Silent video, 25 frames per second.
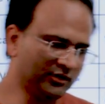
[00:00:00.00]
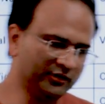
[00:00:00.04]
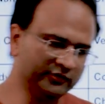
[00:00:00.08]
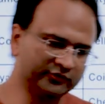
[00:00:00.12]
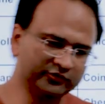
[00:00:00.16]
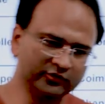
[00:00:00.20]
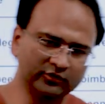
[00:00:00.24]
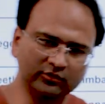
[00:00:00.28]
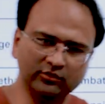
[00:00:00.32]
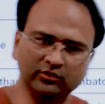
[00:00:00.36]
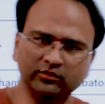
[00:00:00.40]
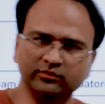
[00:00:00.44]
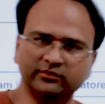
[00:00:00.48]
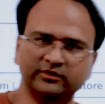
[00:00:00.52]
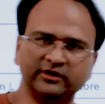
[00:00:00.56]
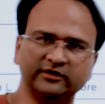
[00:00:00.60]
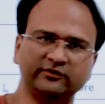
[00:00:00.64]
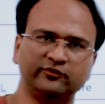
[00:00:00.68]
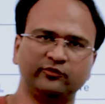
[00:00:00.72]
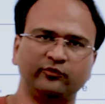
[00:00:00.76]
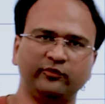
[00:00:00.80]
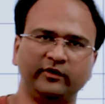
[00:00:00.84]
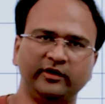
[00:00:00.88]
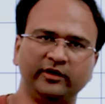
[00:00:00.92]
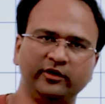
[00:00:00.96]
so
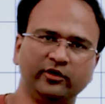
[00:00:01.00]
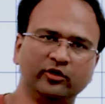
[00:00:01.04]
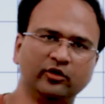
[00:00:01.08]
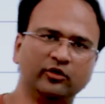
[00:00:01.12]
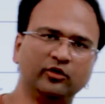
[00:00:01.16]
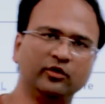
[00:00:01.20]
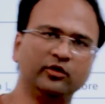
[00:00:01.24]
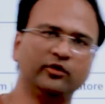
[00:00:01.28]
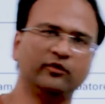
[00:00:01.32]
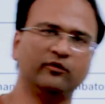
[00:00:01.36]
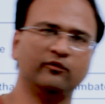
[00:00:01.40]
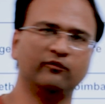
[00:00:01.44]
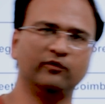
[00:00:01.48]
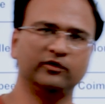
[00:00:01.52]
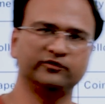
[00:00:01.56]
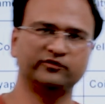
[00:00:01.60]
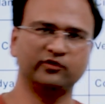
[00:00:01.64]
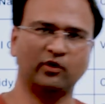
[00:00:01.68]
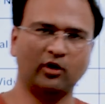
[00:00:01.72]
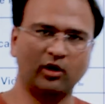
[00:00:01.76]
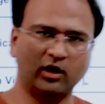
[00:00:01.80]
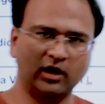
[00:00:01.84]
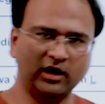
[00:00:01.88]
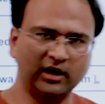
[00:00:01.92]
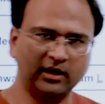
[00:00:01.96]
this video was
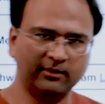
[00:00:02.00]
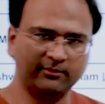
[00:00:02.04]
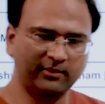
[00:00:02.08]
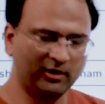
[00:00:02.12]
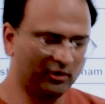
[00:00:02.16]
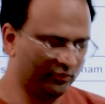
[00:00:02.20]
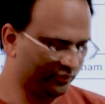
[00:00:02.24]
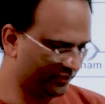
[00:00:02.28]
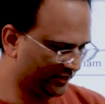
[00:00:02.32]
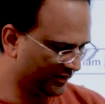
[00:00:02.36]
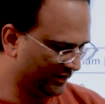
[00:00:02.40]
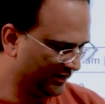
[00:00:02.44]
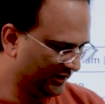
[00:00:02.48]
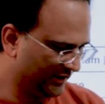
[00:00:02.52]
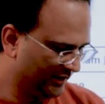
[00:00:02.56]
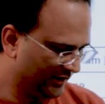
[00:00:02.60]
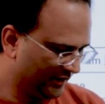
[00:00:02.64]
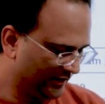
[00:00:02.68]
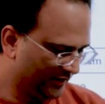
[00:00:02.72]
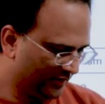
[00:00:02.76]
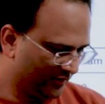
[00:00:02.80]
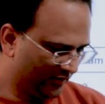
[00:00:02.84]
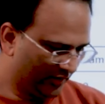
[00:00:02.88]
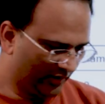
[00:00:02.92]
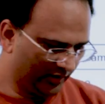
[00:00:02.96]
all about
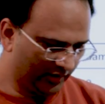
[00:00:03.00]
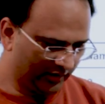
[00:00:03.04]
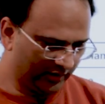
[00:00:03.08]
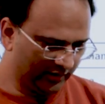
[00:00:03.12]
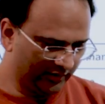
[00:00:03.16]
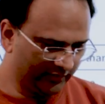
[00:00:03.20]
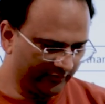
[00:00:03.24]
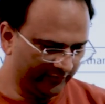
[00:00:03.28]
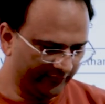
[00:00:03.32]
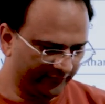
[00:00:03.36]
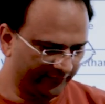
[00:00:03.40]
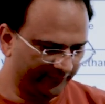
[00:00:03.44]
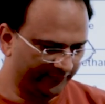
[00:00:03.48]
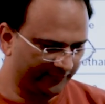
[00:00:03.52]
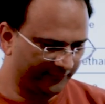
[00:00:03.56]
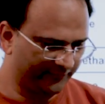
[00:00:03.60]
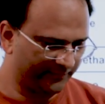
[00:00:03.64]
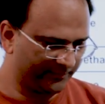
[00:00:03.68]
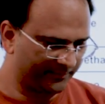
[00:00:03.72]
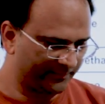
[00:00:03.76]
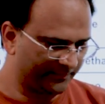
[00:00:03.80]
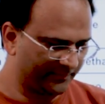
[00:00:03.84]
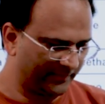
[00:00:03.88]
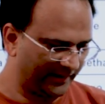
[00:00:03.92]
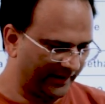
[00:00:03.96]
uh,
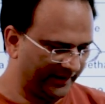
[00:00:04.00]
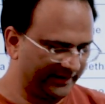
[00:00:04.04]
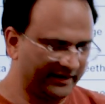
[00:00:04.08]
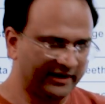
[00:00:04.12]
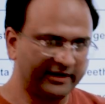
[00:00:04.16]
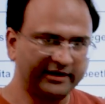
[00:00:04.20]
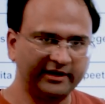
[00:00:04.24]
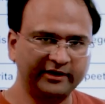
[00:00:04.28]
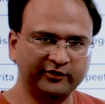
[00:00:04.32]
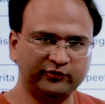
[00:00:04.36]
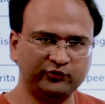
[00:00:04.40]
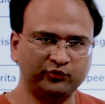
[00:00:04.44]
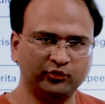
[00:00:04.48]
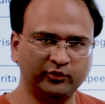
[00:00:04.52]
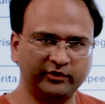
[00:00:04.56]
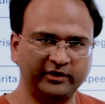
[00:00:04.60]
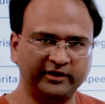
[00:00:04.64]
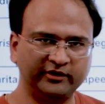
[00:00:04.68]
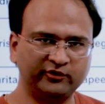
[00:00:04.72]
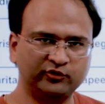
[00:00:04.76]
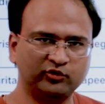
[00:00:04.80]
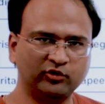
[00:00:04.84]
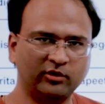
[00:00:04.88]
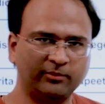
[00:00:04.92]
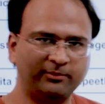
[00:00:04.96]
NRI
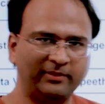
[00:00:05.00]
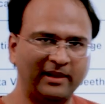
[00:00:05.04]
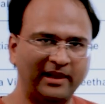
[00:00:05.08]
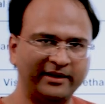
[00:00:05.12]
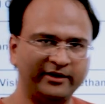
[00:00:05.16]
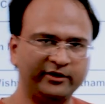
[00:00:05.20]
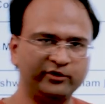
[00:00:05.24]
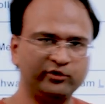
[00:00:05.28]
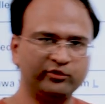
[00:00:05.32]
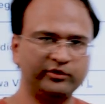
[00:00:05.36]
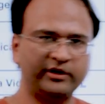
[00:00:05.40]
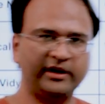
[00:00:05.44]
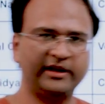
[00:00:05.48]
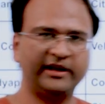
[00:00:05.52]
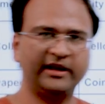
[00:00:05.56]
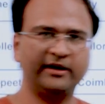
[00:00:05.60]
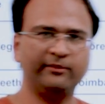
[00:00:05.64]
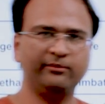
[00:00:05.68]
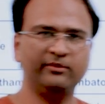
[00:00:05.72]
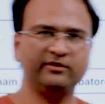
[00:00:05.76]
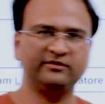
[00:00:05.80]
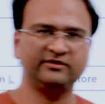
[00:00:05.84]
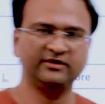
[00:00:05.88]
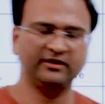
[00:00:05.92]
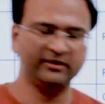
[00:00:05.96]
students who are planning to take
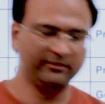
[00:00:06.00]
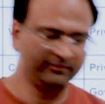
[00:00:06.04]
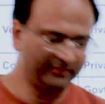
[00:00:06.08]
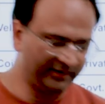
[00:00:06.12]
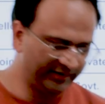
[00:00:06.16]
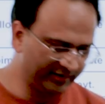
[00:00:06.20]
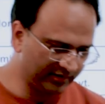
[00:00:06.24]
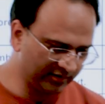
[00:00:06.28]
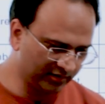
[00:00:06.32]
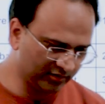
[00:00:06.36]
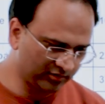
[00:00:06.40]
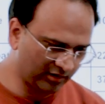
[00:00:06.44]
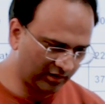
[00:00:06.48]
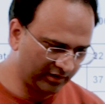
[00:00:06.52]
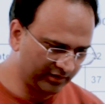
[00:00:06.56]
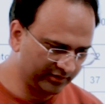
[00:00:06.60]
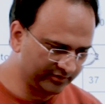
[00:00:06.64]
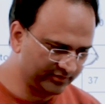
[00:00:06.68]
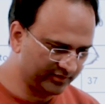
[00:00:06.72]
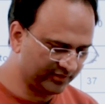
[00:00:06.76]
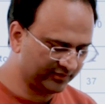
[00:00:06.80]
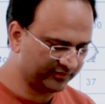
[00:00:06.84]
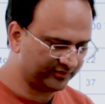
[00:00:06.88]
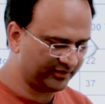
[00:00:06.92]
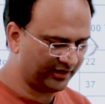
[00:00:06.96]
admission in medical
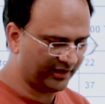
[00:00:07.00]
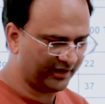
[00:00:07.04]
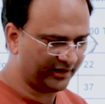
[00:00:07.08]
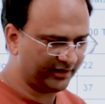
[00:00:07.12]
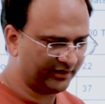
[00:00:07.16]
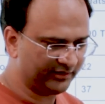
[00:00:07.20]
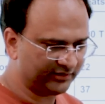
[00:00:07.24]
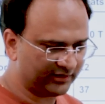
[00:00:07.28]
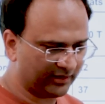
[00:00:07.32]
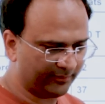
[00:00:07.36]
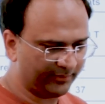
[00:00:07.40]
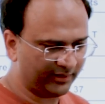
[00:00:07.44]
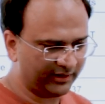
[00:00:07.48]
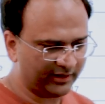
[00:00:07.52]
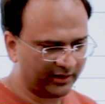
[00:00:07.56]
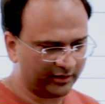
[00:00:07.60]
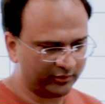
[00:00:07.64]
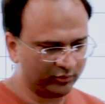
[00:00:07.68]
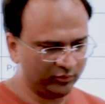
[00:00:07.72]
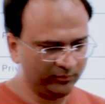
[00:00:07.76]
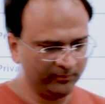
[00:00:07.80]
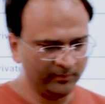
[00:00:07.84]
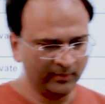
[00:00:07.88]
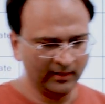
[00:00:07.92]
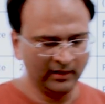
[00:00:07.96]
colleges here in Tamil
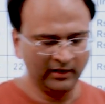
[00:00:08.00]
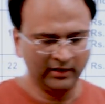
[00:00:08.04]
Nadu.